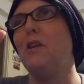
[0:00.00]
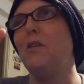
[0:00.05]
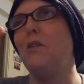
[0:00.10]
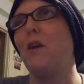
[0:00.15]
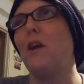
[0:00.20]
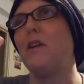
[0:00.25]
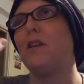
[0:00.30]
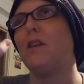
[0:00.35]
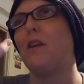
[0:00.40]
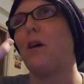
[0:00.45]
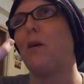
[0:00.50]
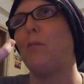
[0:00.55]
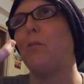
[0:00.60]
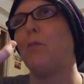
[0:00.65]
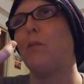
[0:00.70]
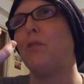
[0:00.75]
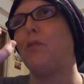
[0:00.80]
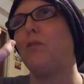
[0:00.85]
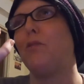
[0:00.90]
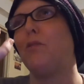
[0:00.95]
end up
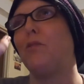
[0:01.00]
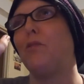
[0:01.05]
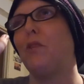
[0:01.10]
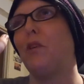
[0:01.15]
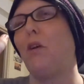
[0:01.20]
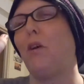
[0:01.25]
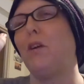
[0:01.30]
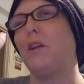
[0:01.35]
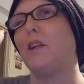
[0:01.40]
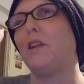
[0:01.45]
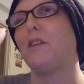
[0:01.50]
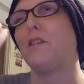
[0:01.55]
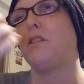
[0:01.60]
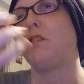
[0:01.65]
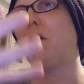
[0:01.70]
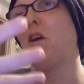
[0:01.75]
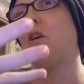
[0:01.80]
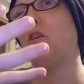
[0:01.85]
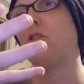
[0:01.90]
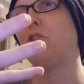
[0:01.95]
with like a
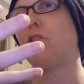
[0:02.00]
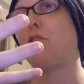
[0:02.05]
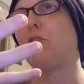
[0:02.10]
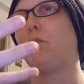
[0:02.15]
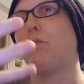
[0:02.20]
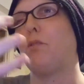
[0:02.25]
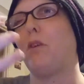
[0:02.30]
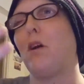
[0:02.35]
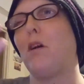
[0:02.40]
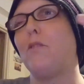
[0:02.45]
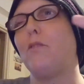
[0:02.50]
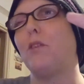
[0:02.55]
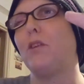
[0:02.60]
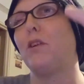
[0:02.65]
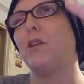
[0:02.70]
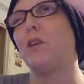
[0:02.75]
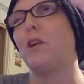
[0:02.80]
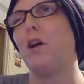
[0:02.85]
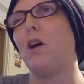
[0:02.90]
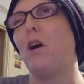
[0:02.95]
dust rather
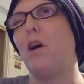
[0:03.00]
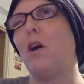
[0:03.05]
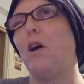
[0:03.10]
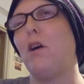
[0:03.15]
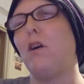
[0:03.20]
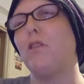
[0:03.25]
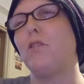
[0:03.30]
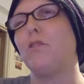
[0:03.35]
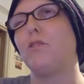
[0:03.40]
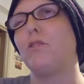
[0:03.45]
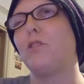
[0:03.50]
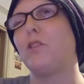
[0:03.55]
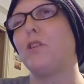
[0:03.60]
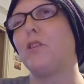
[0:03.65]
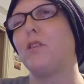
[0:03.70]
than a halved